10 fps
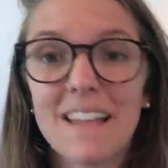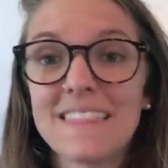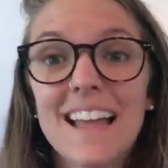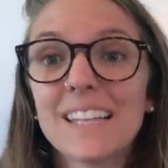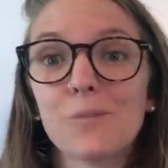
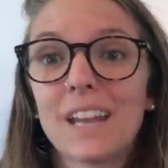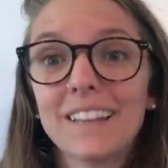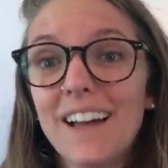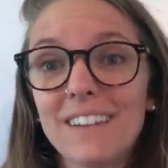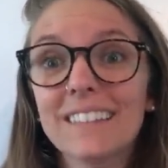and that's what i
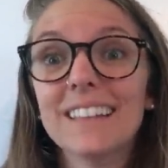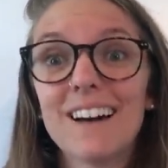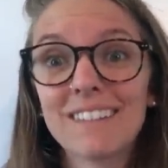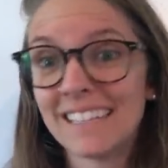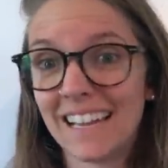love i
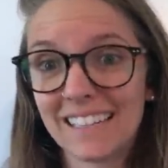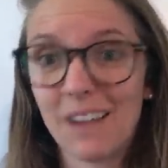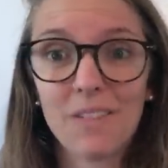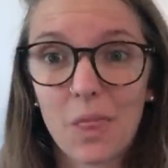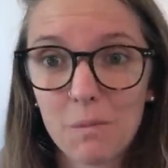love
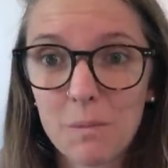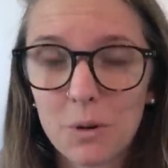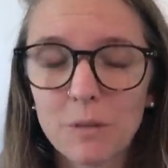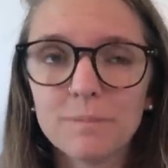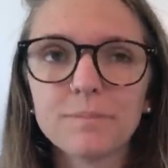connecting with other
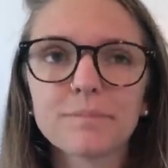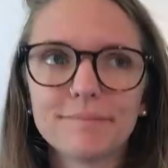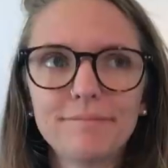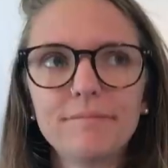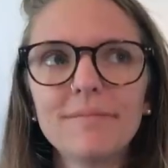people
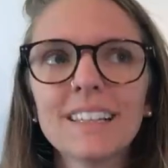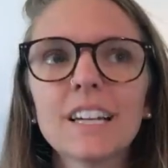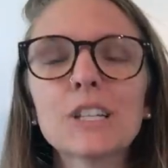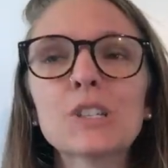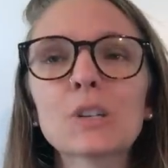
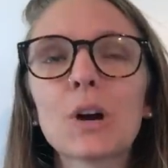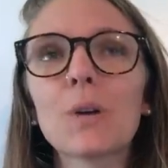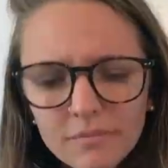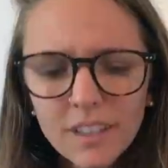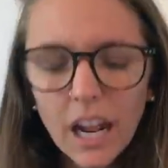and
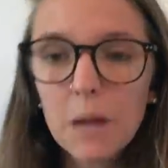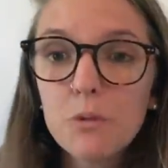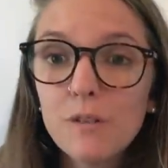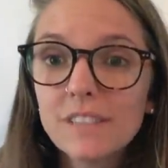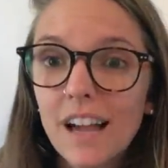so i
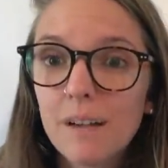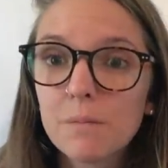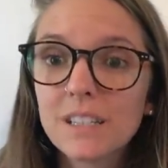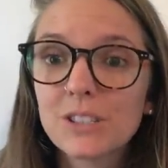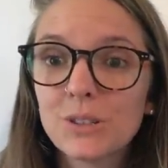moved
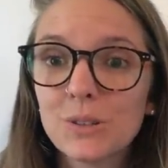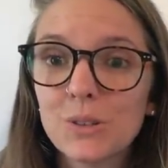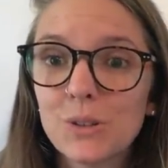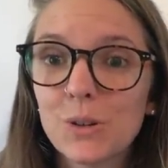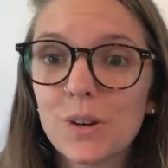up
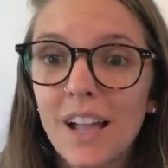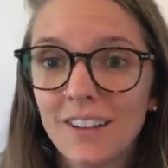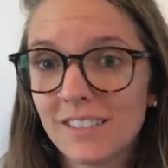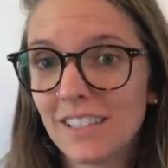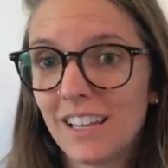to
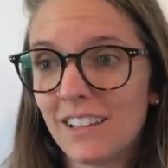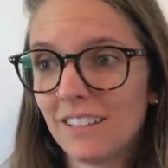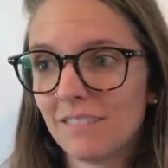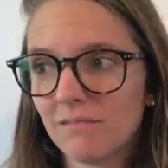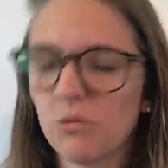cal state
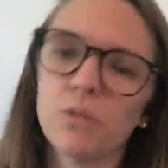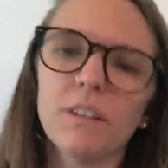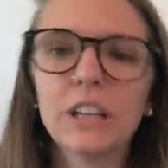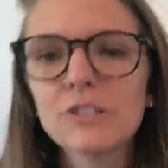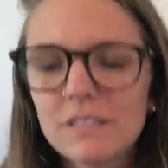
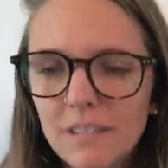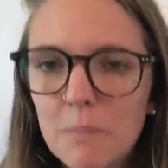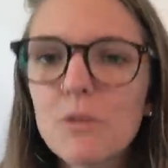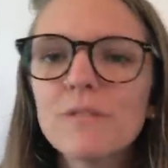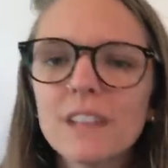well i used
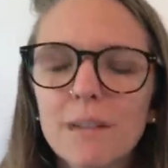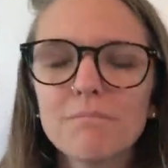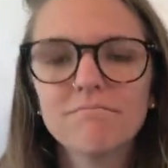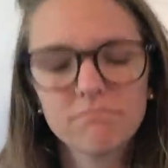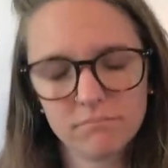i moved up
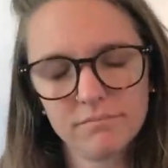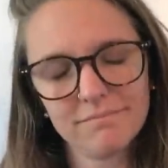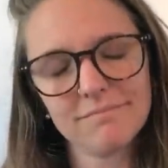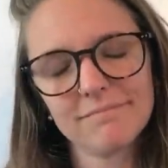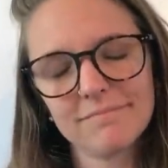
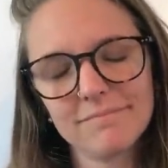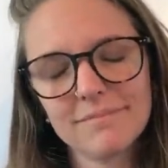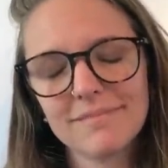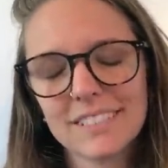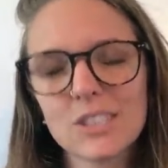
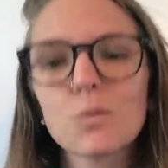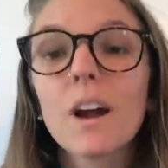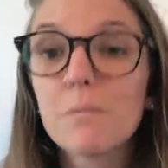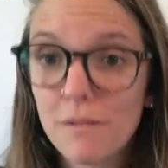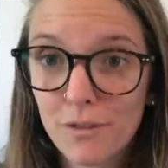this is
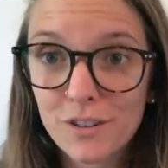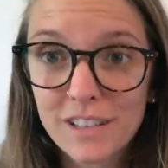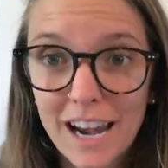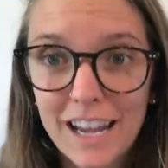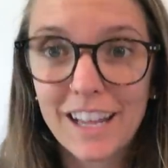why i prefer
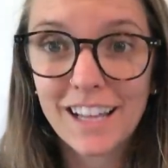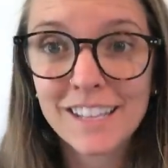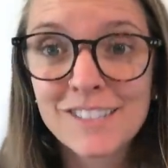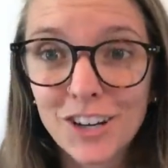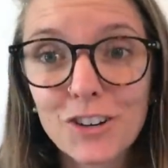signing i
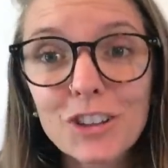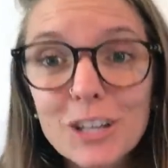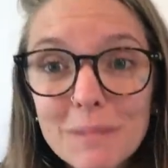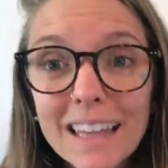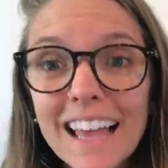stutter a
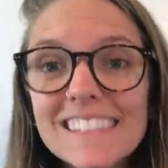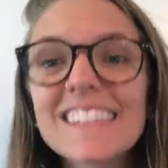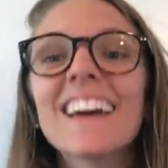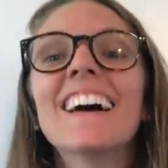little bit less